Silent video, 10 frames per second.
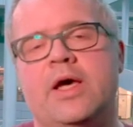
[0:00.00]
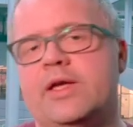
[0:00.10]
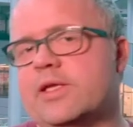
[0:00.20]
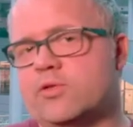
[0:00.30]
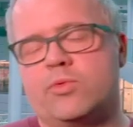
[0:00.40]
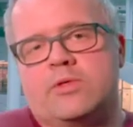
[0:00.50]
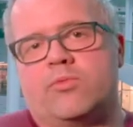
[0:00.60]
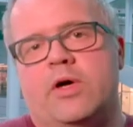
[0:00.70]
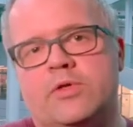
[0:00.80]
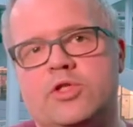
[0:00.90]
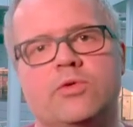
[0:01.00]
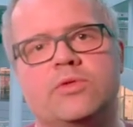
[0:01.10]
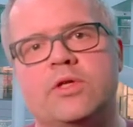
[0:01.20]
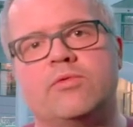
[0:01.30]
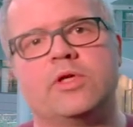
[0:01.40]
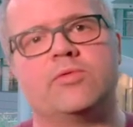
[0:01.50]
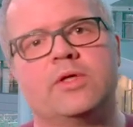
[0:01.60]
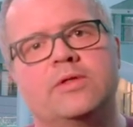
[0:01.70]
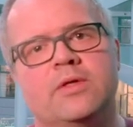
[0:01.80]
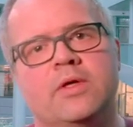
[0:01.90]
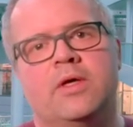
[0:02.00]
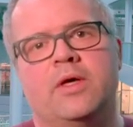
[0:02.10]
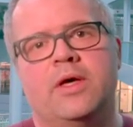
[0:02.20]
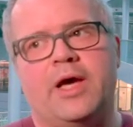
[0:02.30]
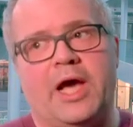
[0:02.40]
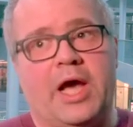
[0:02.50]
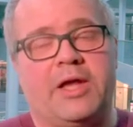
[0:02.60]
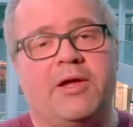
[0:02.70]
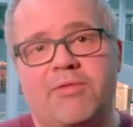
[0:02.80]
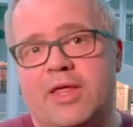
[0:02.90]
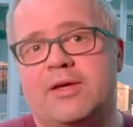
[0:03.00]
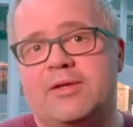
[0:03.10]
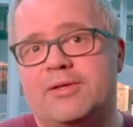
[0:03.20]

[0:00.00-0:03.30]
And that's the reason why we choose Aviatrix. And I think